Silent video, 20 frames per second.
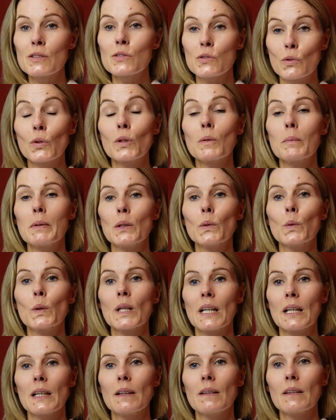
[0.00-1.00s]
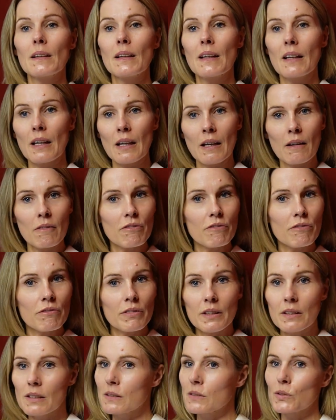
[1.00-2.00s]
is going to be okay.
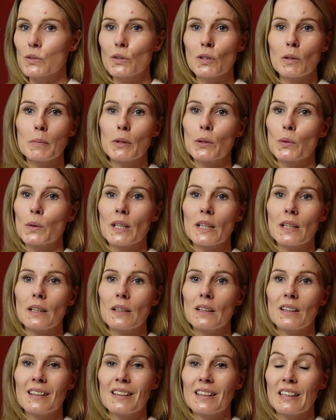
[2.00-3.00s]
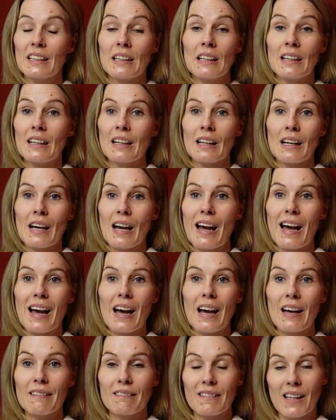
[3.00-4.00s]
Everything's going to be okay.
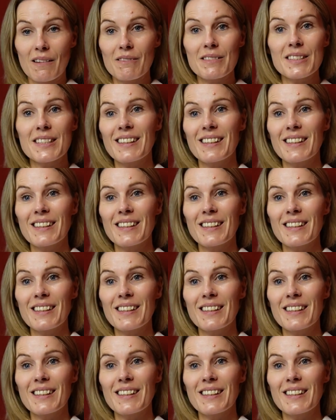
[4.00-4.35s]
And that was